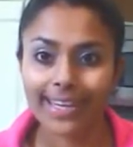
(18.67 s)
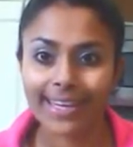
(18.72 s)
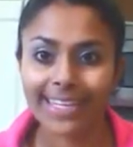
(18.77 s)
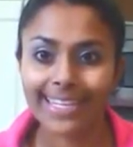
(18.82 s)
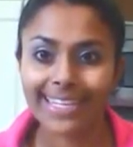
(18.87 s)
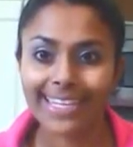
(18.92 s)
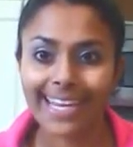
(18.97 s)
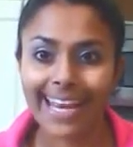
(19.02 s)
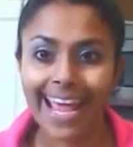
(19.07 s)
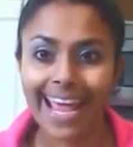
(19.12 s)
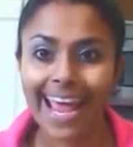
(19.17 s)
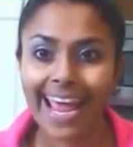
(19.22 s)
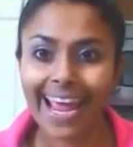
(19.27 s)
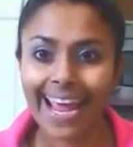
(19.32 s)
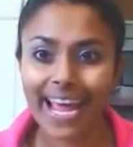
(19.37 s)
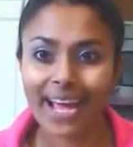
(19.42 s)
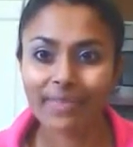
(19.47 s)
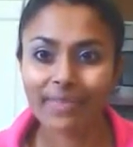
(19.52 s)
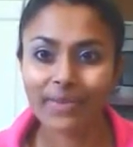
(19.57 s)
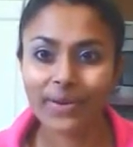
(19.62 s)
Today
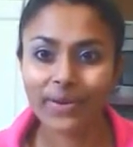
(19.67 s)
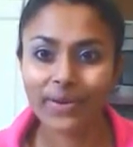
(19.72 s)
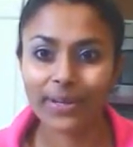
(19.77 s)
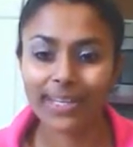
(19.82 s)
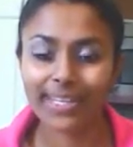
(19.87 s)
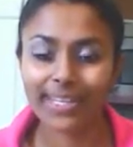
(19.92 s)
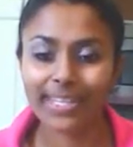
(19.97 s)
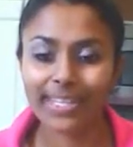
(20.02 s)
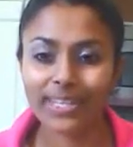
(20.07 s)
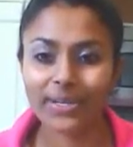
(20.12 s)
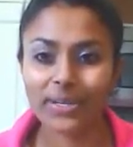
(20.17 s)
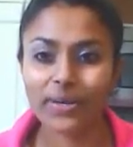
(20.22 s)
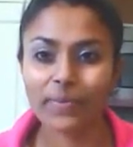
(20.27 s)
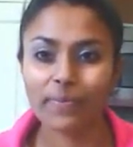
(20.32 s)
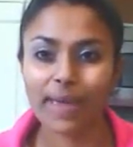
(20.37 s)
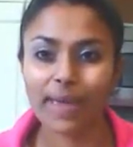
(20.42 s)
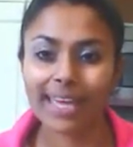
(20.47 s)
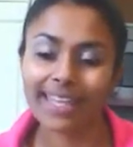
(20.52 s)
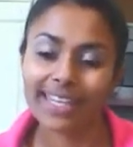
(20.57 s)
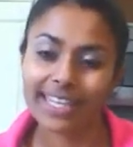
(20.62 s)
I'm going to
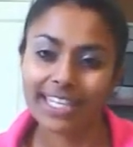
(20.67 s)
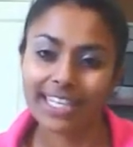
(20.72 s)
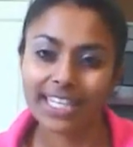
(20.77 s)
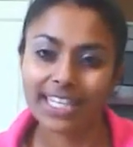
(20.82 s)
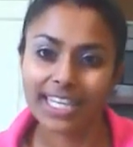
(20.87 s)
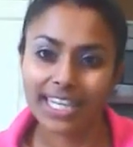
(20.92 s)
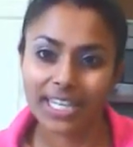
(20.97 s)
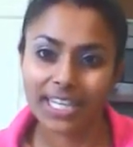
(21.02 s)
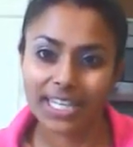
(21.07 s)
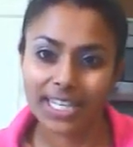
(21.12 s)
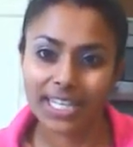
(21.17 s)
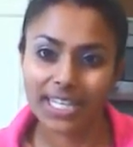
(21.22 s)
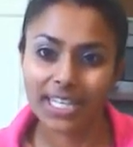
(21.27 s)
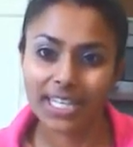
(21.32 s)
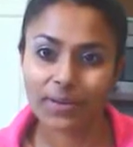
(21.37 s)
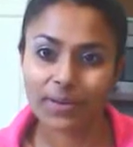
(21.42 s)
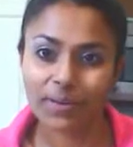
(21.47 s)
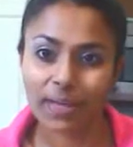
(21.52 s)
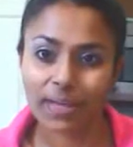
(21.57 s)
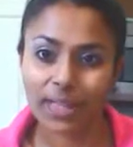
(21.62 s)
make this dish
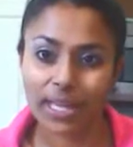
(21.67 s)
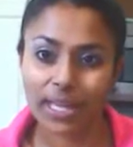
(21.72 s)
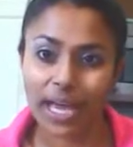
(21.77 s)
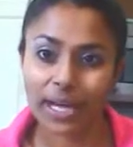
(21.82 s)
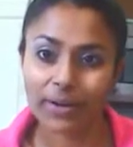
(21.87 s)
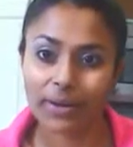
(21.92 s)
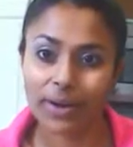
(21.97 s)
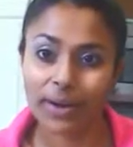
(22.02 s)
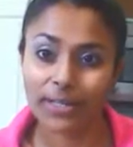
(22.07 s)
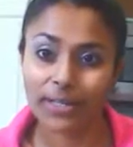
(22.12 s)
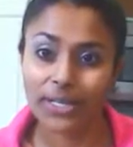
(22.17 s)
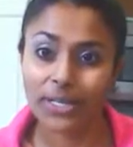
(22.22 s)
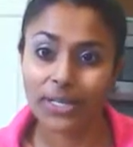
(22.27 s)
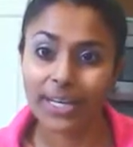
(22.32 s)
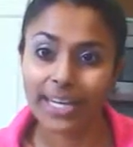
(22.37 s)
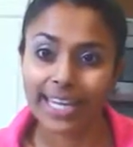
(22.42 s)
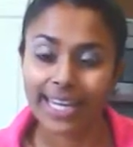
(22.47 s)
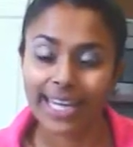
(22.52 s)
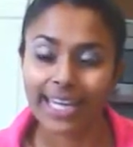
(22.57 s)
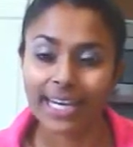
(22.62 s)
with ground
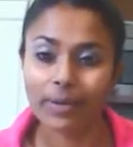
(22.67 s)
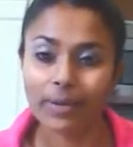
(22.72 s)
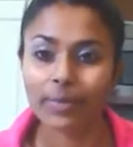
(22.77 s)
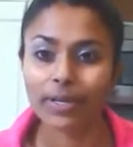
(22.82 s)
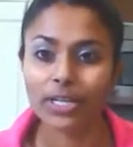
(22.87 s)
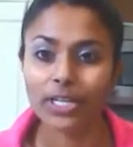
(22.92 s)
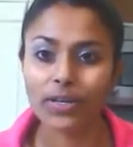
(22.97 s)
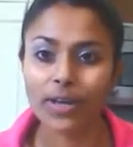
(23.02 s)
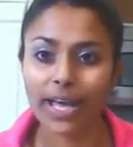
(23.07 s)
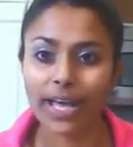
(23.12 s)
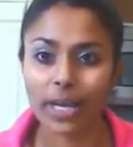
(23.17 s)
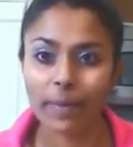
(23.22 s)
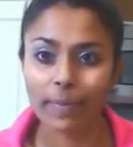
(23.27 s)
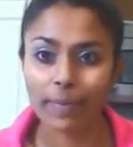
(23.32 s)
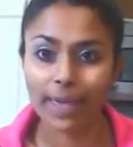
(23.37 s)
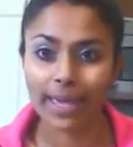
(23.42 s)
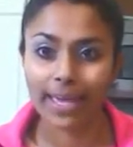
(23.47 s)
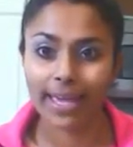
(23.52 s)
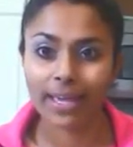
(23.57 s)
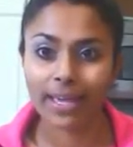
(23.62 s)
turkey, and I'm gonna try to
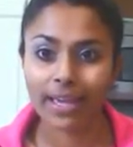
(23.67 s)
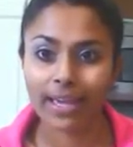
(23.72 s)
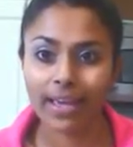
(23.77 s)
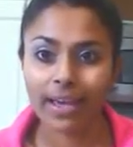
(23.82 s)
make